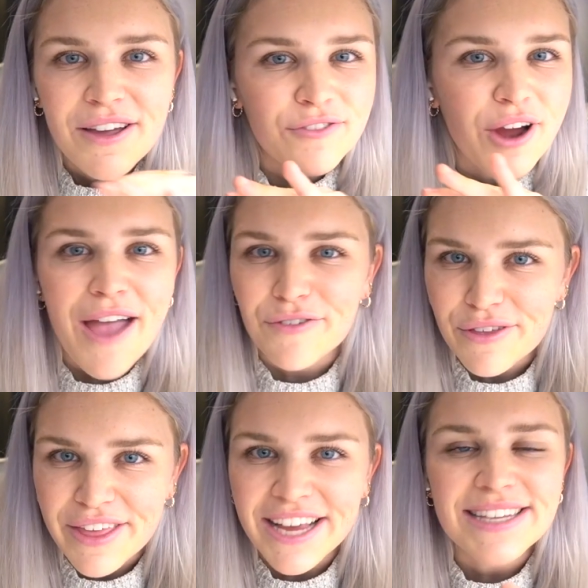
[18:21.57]
for
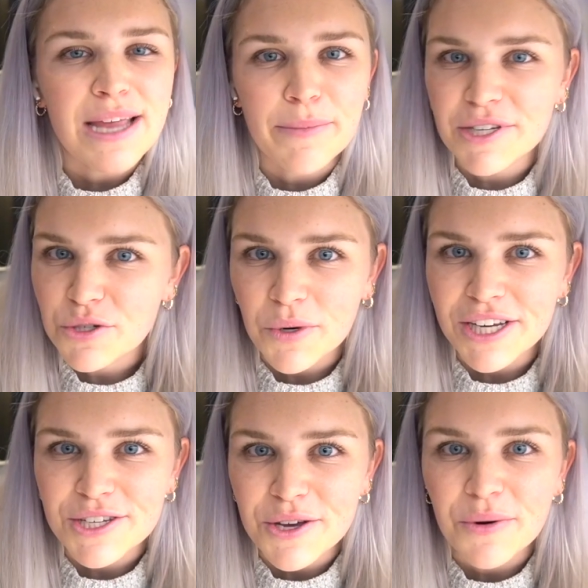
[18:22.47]
everything Step Into
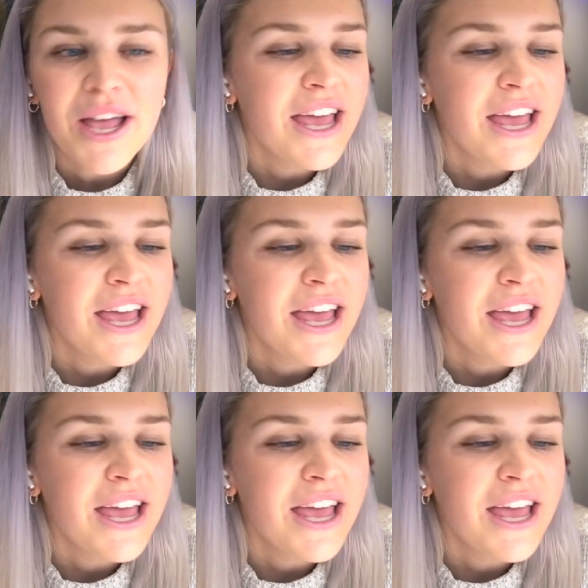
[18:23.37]
22.